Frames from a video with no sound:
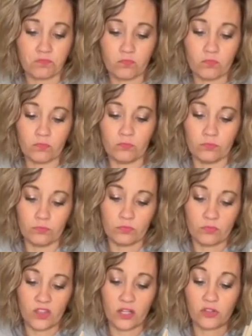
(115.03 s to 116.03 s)

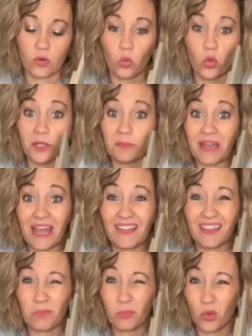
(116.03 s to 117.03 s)
They're the wood
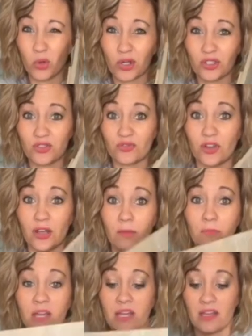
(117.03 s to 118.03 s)
palette boards from
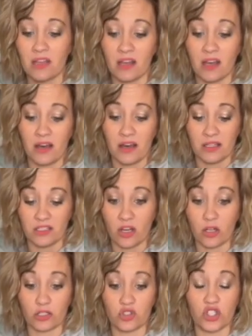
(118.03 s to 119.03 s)

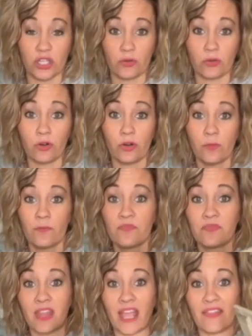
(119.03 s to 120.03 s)
Dollar General,
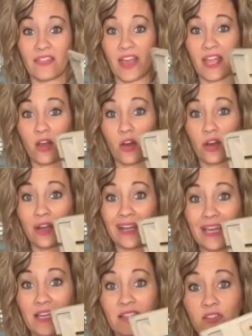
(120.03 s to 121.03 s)
and they are an
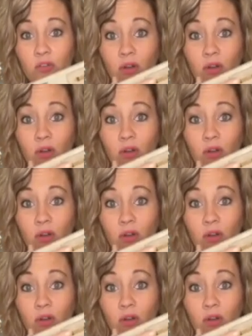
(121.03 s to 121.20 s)
easel,